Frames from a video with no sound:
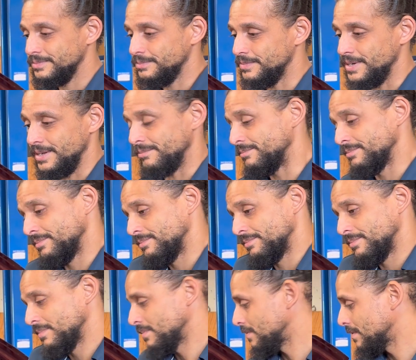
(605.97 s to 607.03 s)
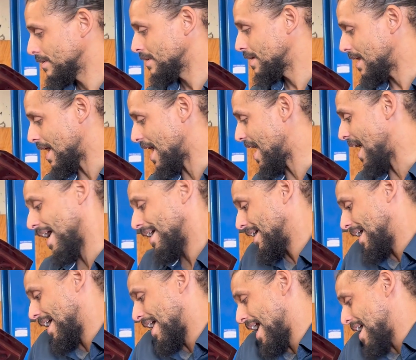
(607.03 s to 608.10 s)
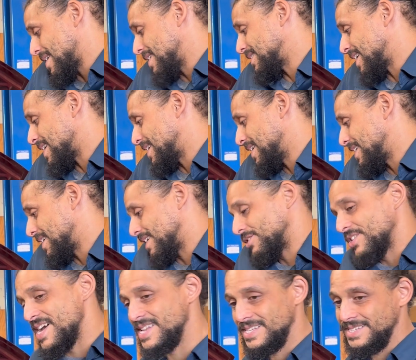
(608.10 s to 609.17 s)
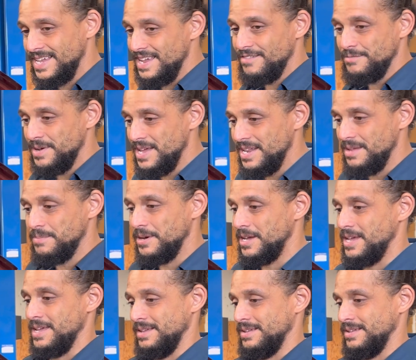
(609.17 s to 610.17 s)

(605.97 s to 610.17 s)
But I guess I get it. You're trying to save money, but